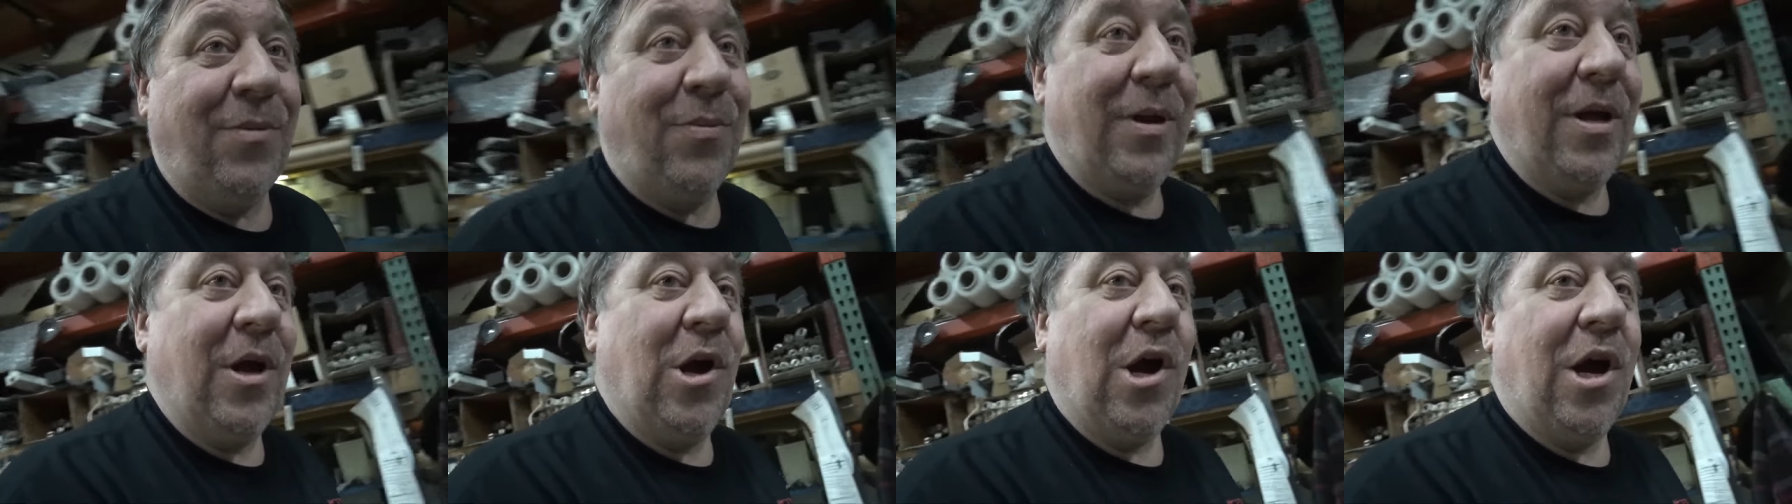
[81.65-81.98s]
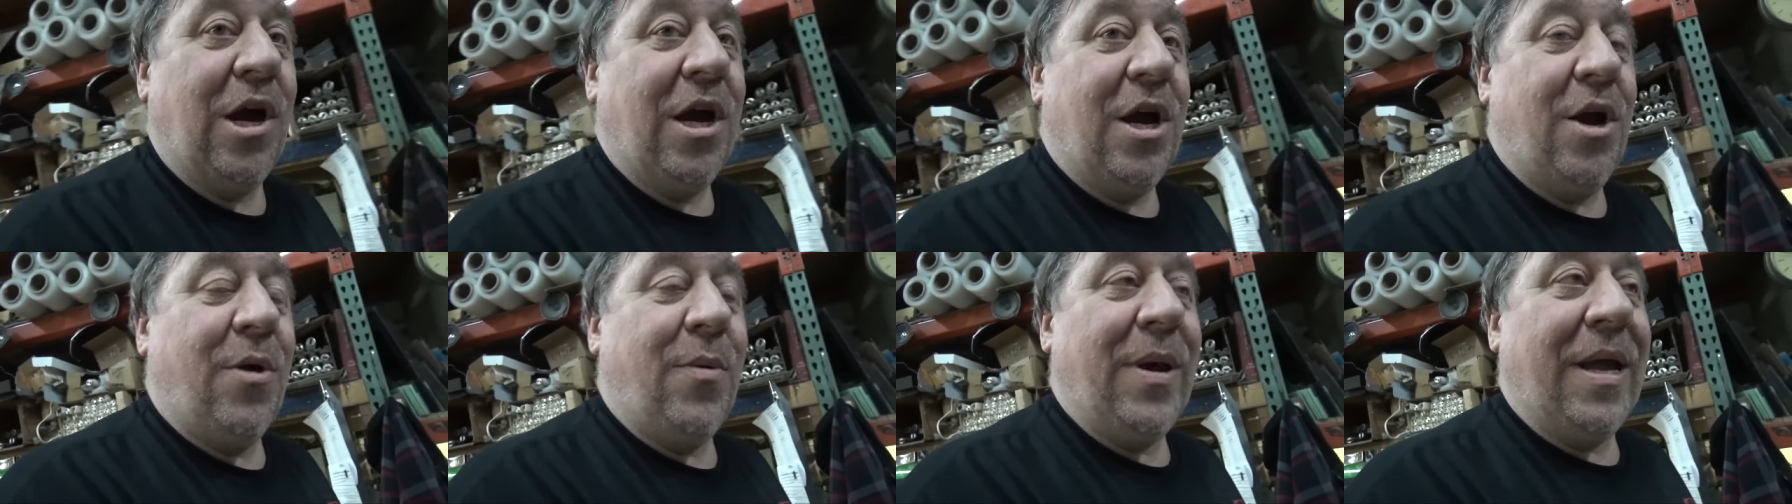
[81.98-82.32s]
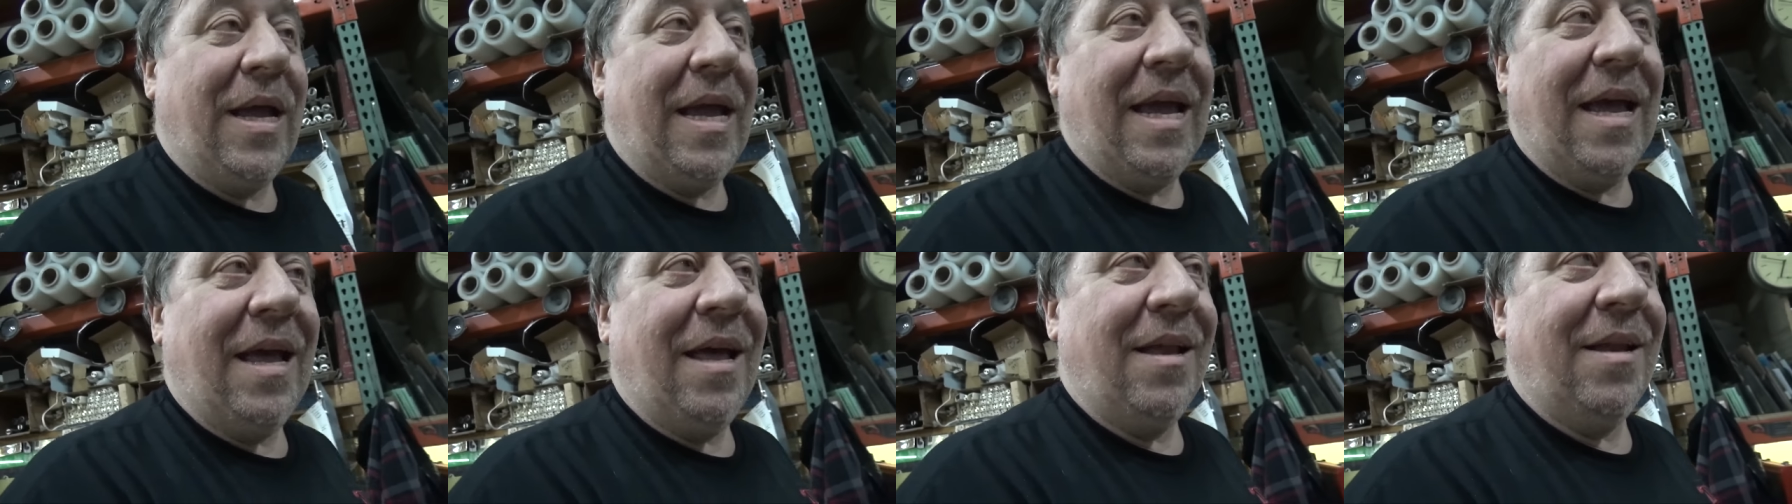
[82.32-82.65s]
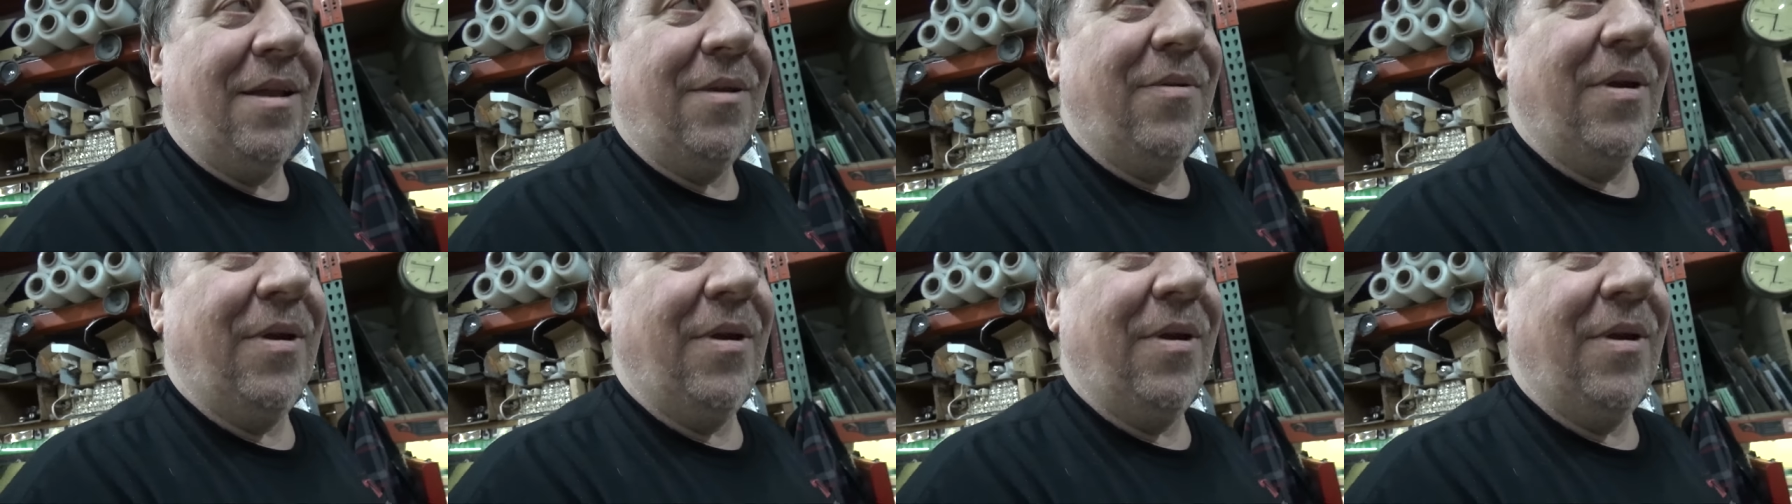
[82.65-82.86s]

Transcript: We are going out,